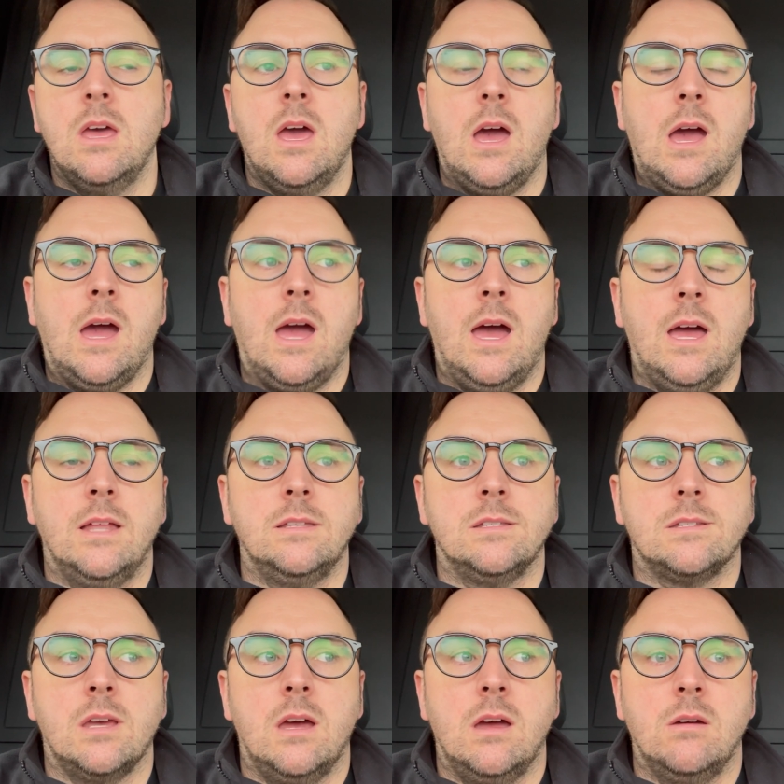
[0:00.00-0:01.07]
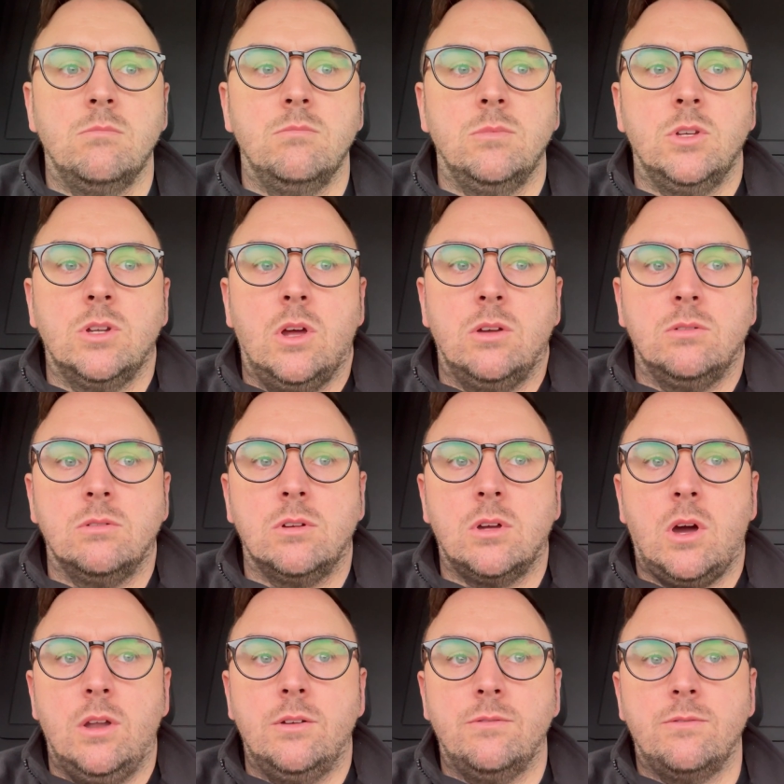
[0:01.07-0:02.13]
and
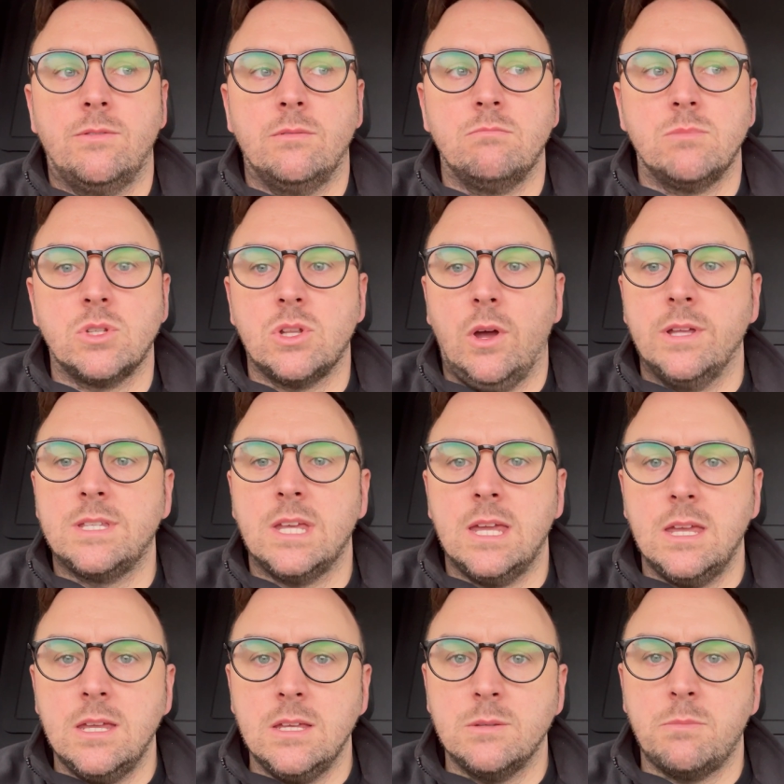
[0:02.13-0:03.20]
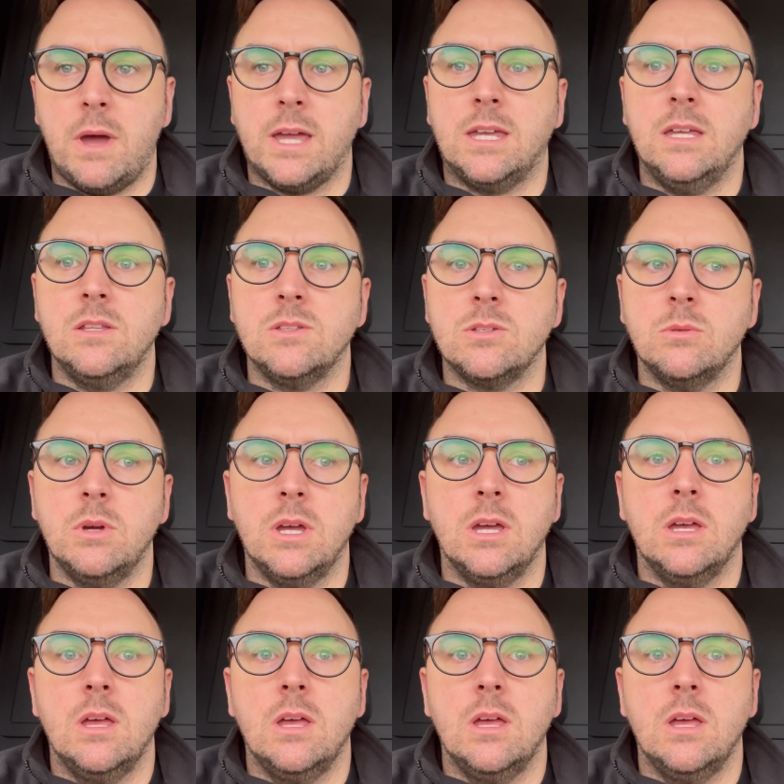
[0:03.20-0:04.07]
kind of started to ease back into it.